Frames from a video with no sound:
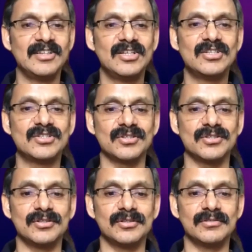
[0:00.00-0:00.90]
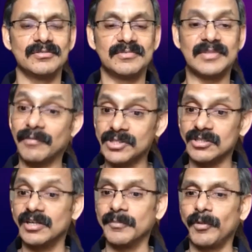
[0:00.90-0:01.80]
So that was a
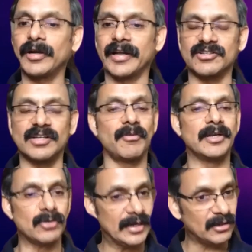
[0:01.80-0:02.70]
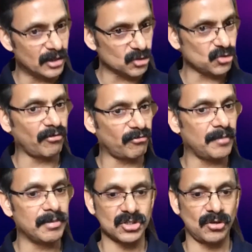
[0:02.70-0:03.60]
turning point actually for me to enter into software,
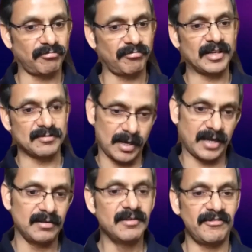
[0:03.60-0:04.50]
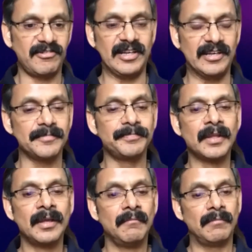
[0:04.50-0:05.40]
because software is my field.
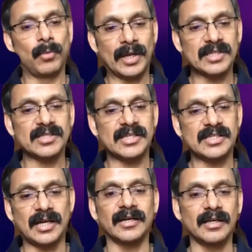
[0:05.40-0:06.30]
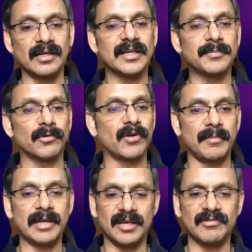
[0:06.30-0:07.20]
But once I started learning
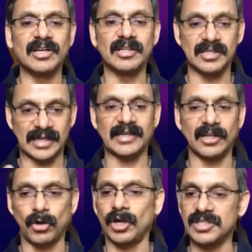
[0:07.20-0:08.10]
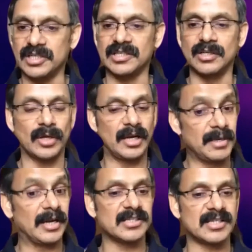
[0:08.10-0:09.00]
programming, even in the second year college, I said, no, let me
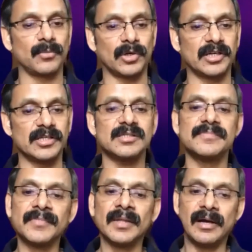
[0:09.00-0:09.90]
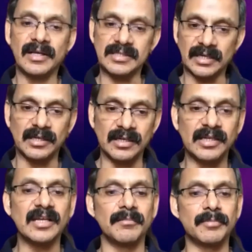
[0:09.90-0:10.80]
understand what it is. I started
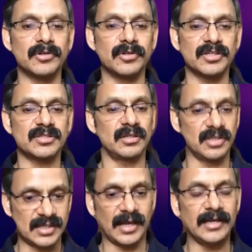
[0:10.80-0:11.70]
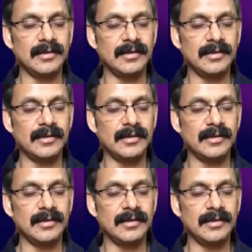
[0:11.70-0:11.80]
learning computers on the side.